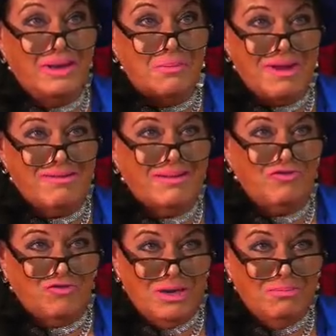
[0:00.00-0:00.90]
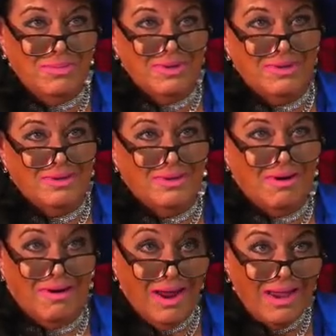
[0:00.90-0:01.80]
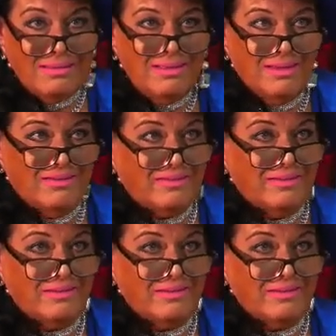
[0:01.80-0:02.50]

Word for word: an American dream are it, endless.